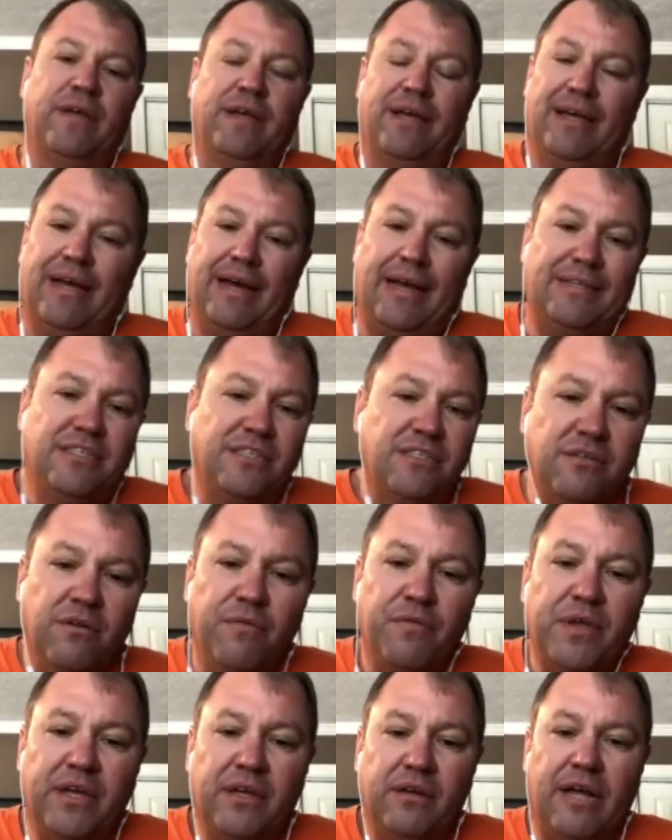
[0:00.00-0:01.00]
I just don't
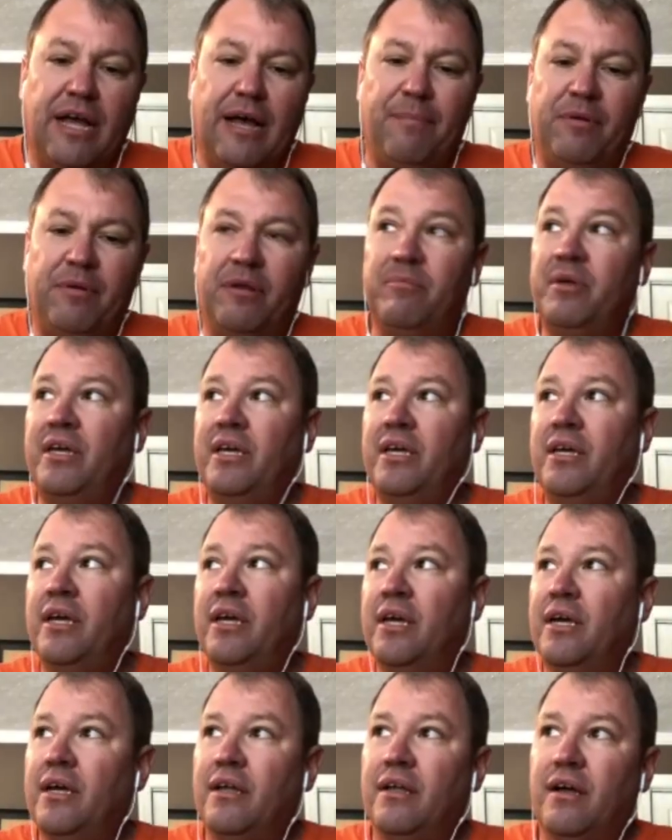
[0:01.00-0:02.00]
think it'll happen to me.
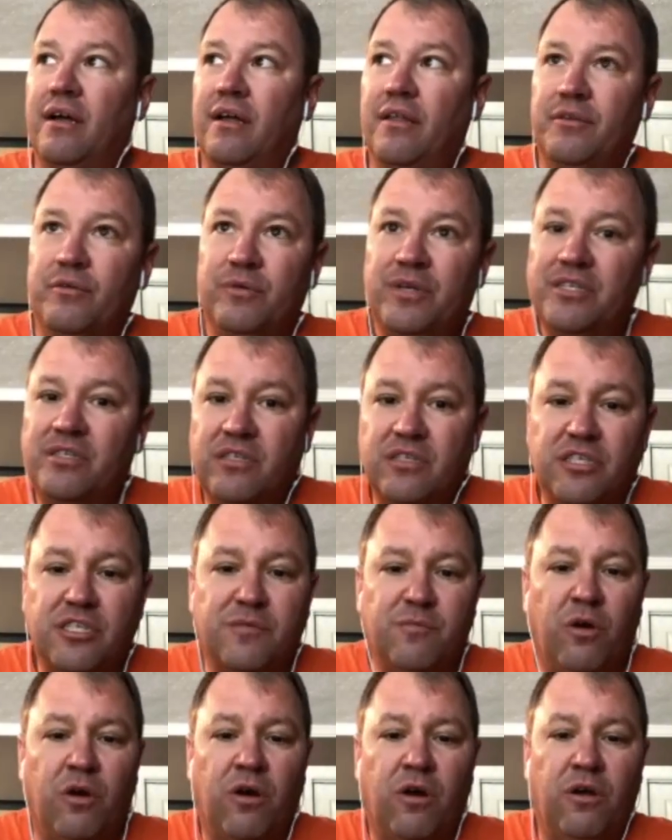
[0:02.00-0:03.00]
Uh, the risk is
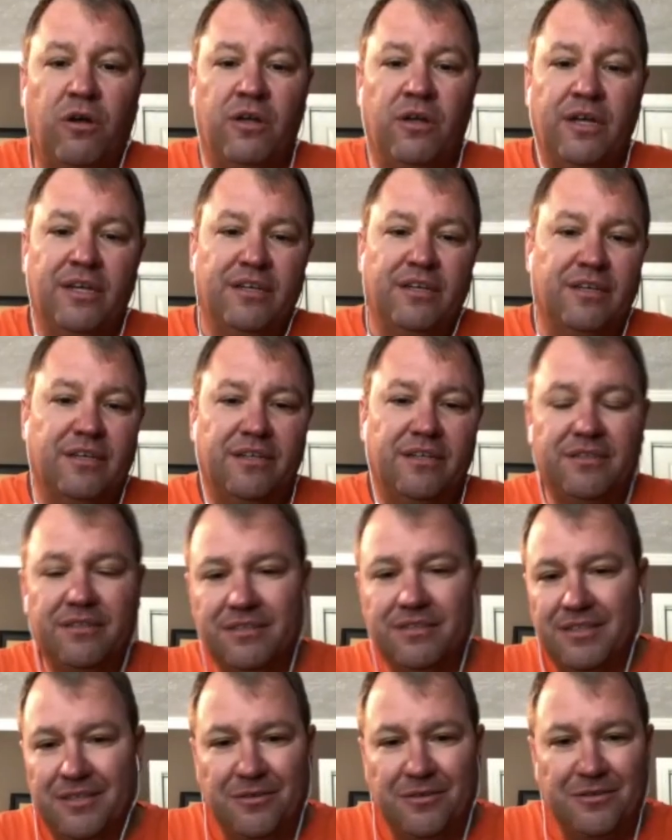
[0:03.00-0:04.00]
small
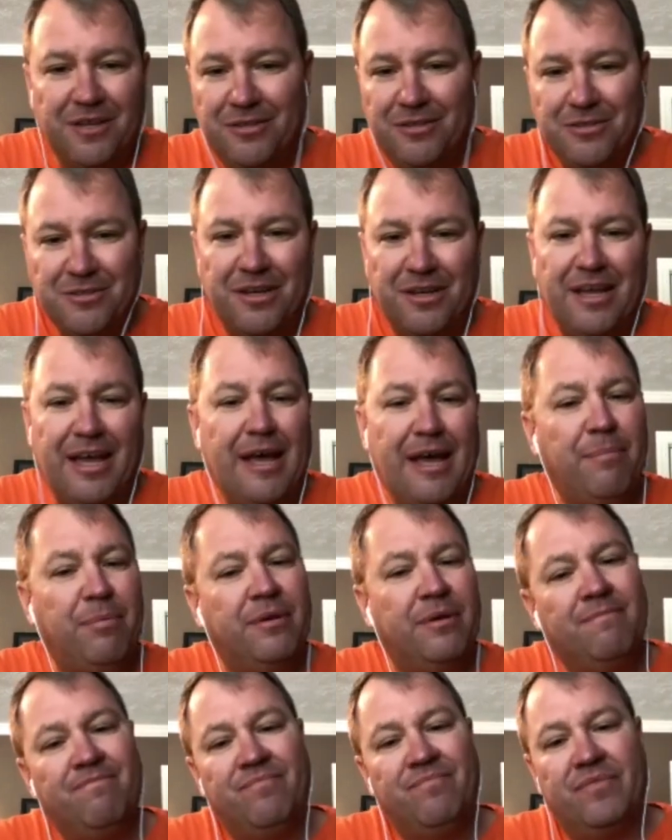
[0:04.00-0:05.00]
you know nothing's going to
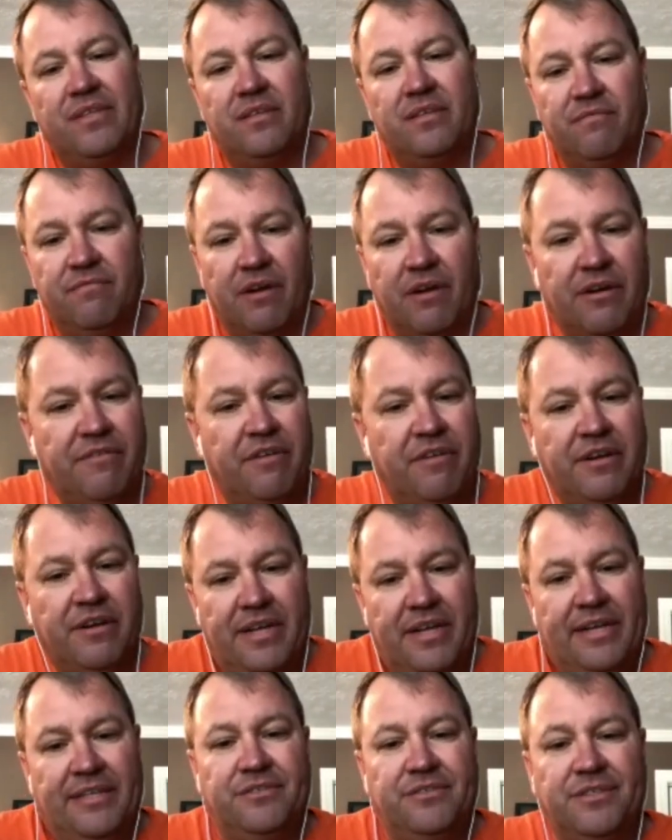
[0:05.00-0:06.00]
happen very very
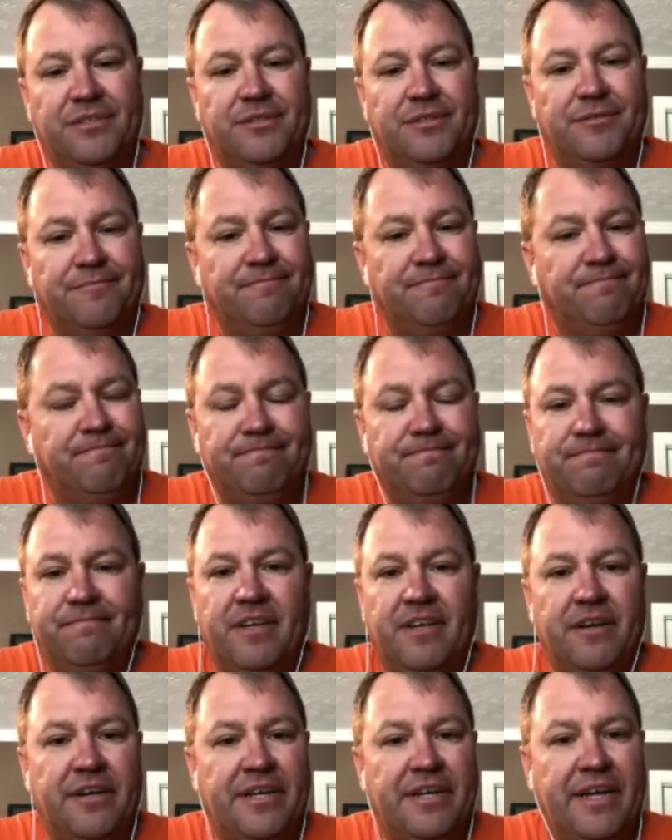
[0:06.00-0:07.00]
dangerous yeah
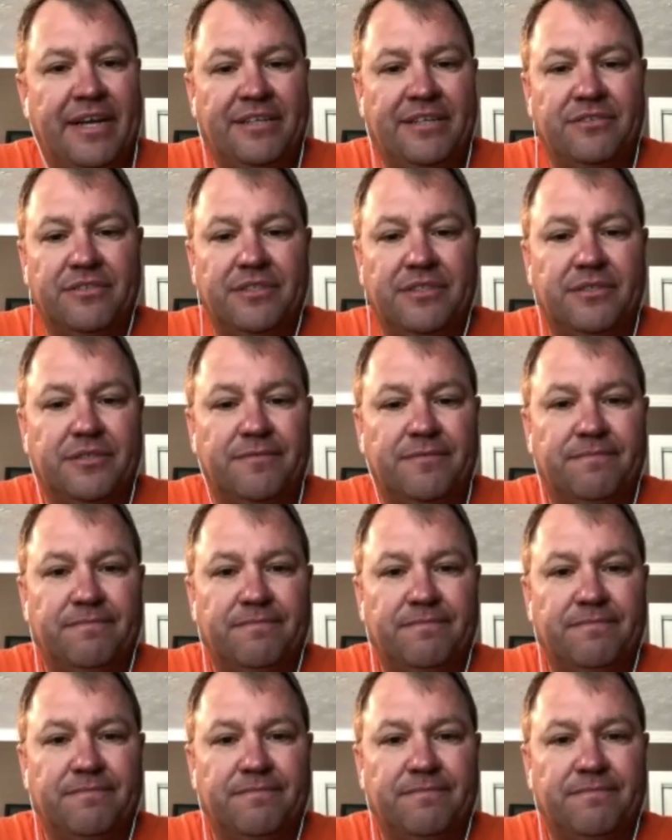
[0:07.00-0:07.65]
very dangerous